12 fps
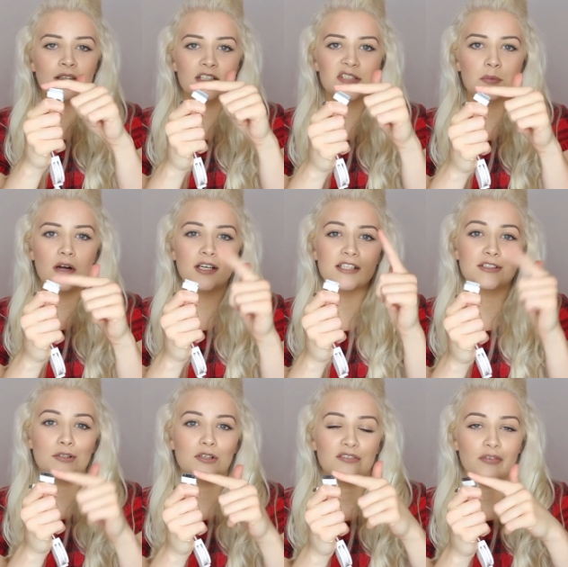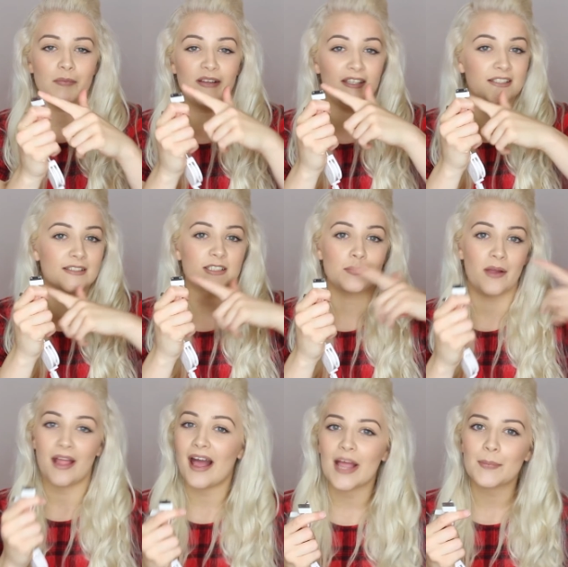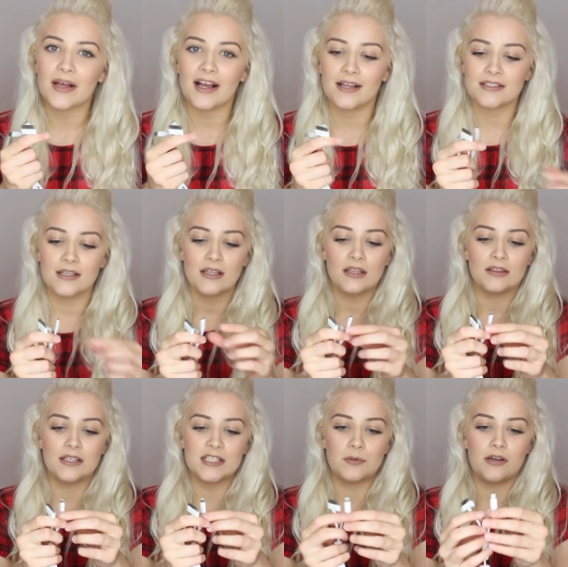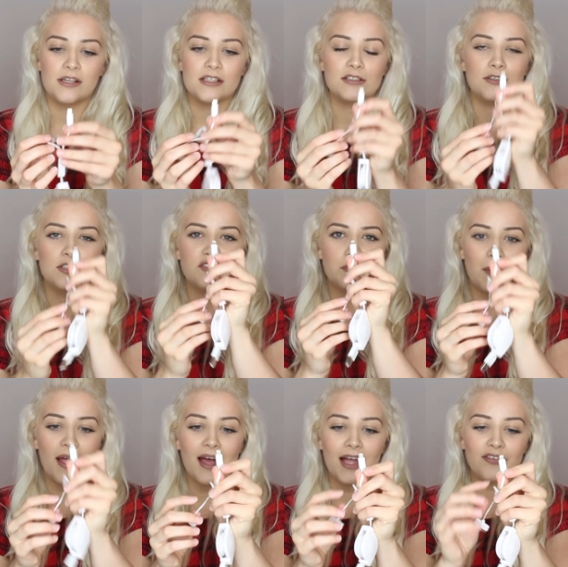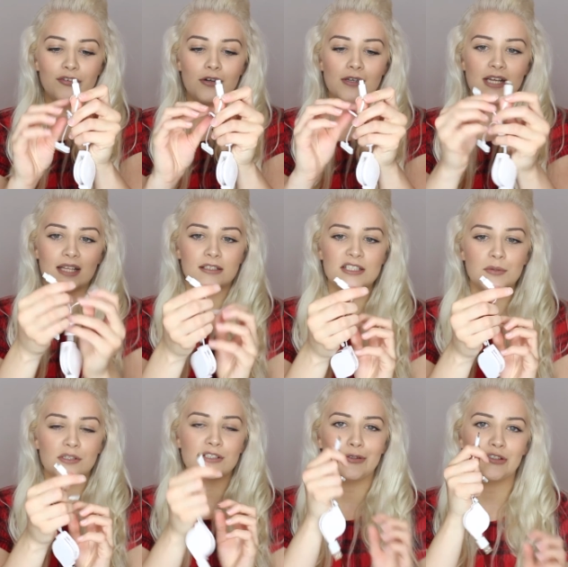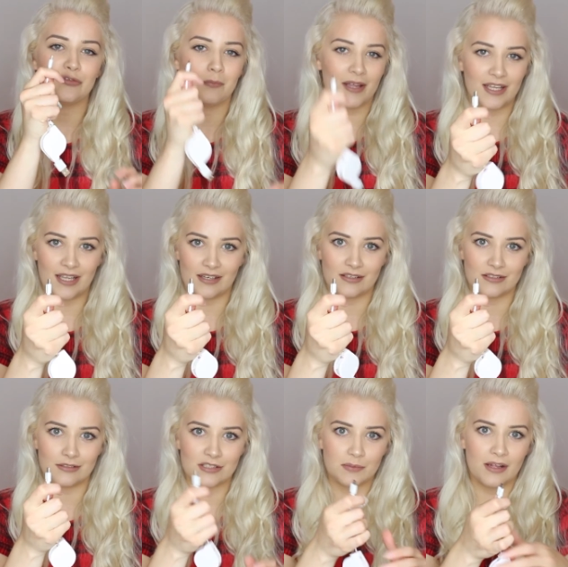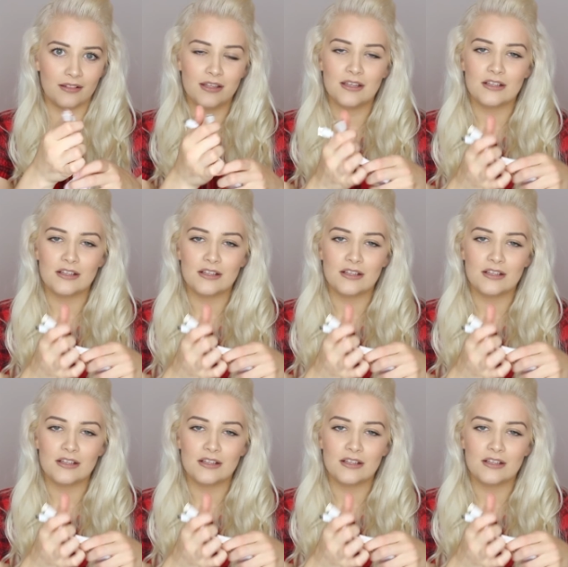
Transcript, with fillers: This one is good for, for instance, my iPad, this one is good for my iPhone, and this one is good for my Kindle as well.